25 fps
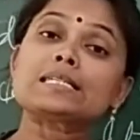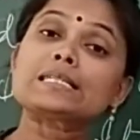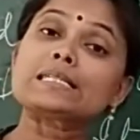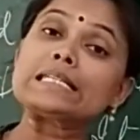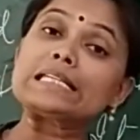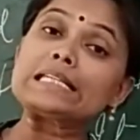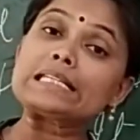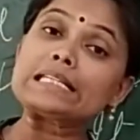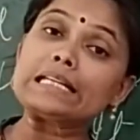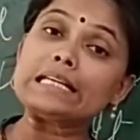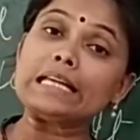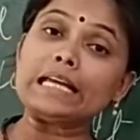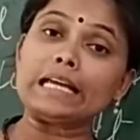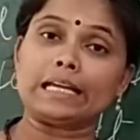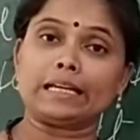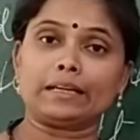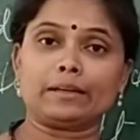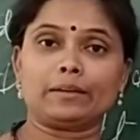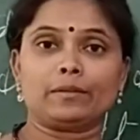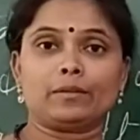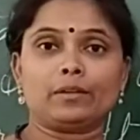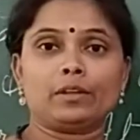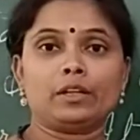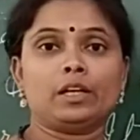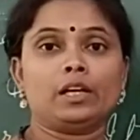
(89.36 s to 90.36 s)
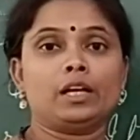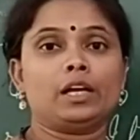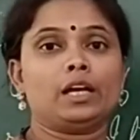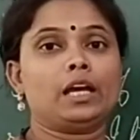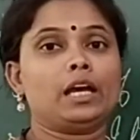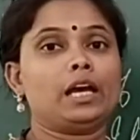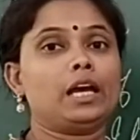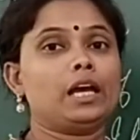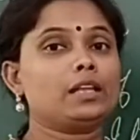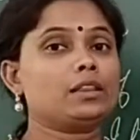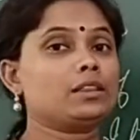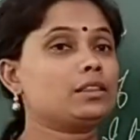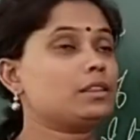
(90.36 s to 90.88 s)
seedling,
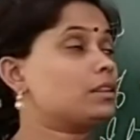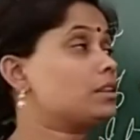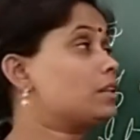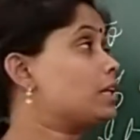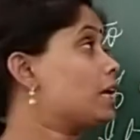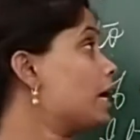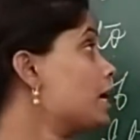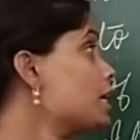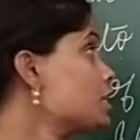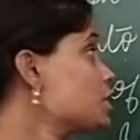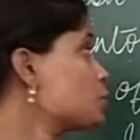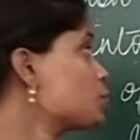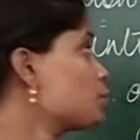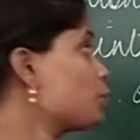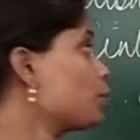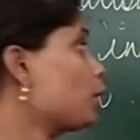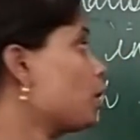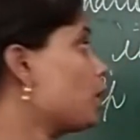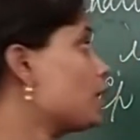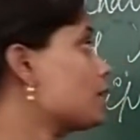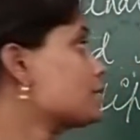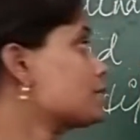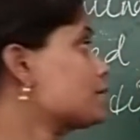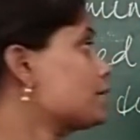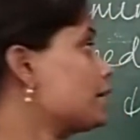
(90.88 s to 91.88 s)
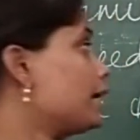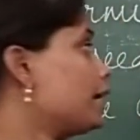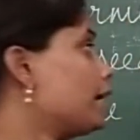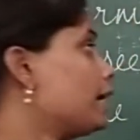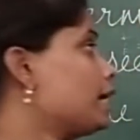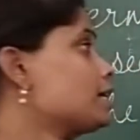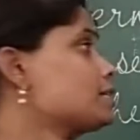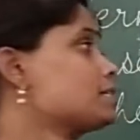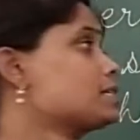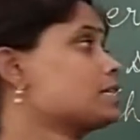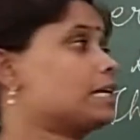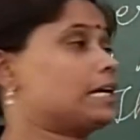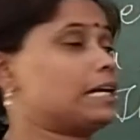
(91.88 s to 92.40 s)
and this
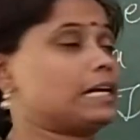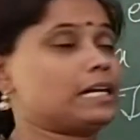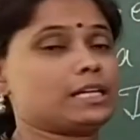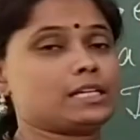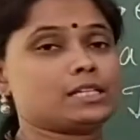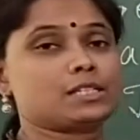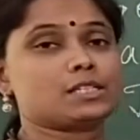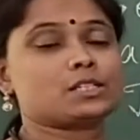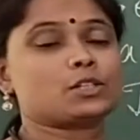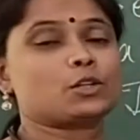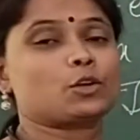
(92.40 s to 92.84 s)
process is